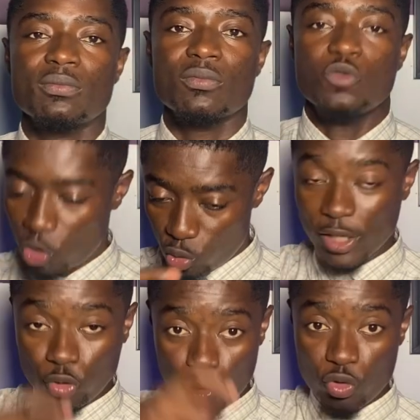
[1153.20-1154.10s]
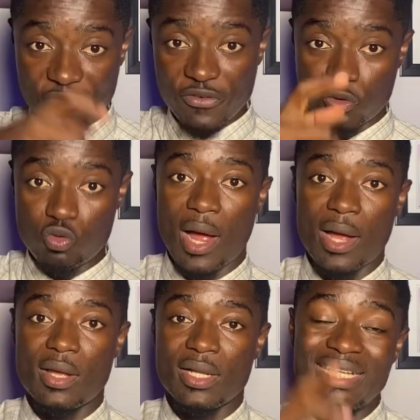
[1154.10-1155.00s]
So when they two referees who are
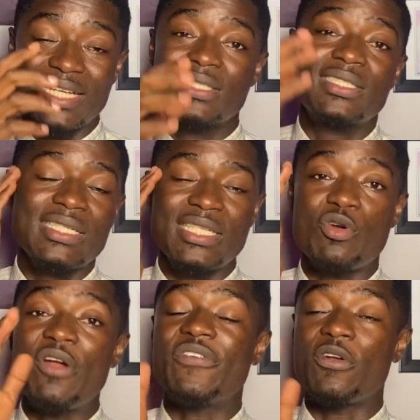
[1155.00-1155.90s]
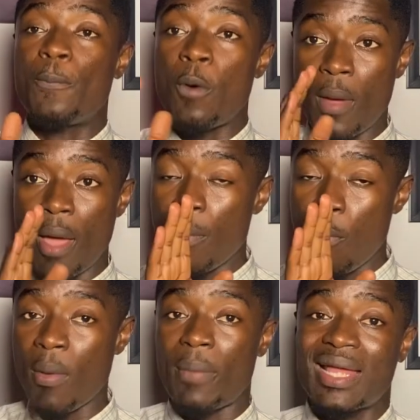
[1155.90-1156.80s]
just says a referee no every
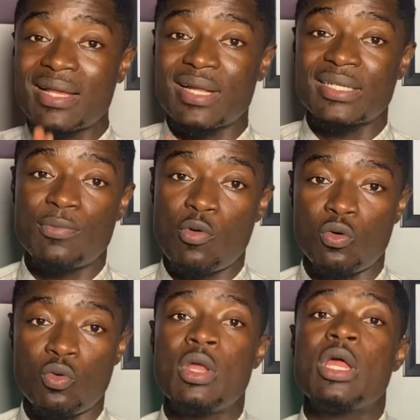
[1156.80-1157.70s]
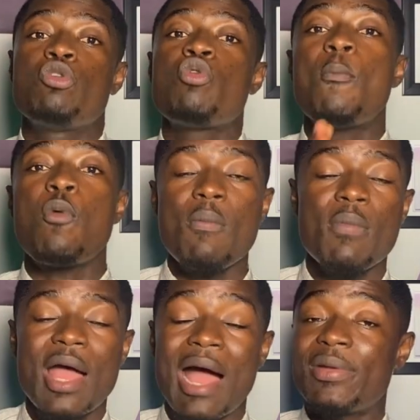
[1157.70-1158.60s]
boom am ya start ball no boom
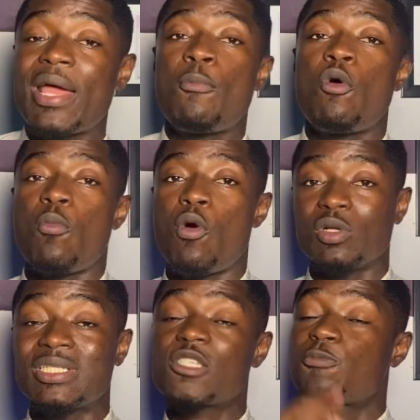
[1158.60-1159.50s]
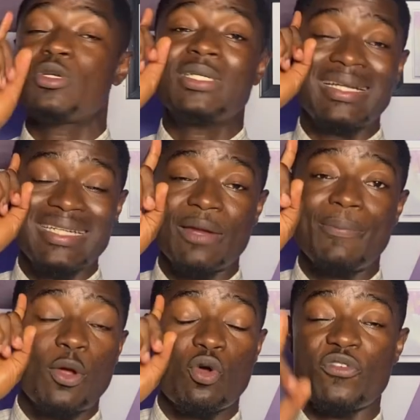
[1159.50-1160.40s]
am ya pon ball. Just put that at the
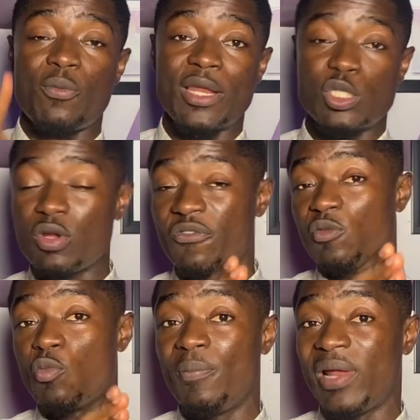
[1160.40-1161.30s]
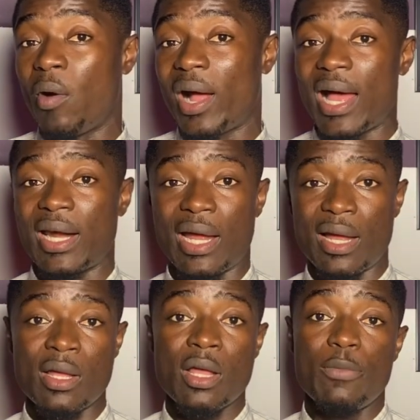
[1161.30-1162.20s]
back of your mind so you football player wa Ghana
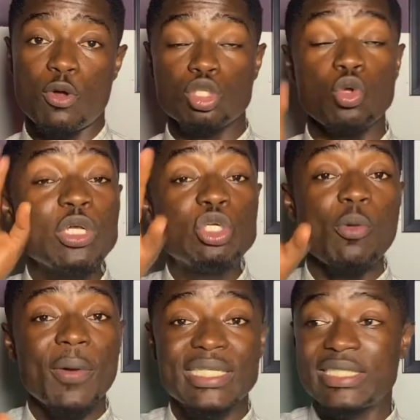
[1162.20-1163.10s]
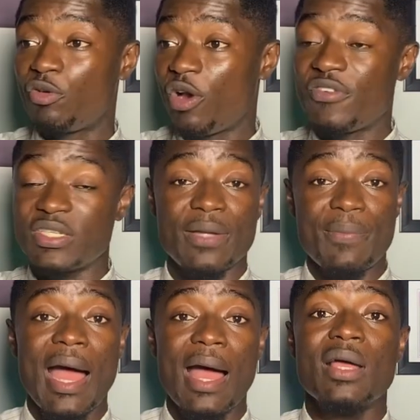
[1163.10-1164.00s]
because who do much is a referee
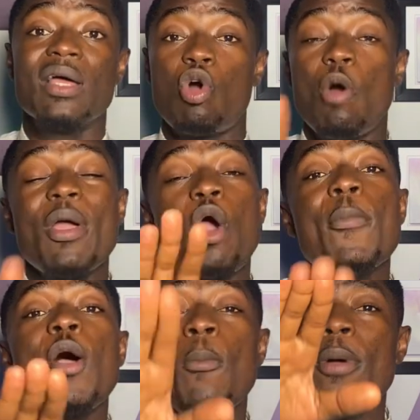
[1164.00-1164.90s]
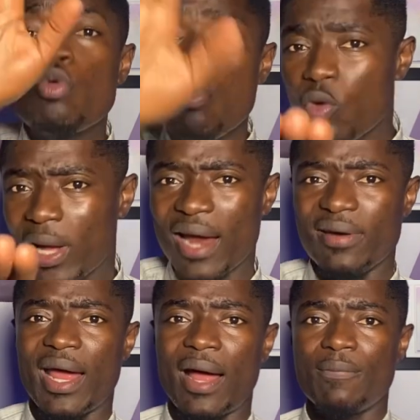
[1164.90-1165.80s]
ba obe cool career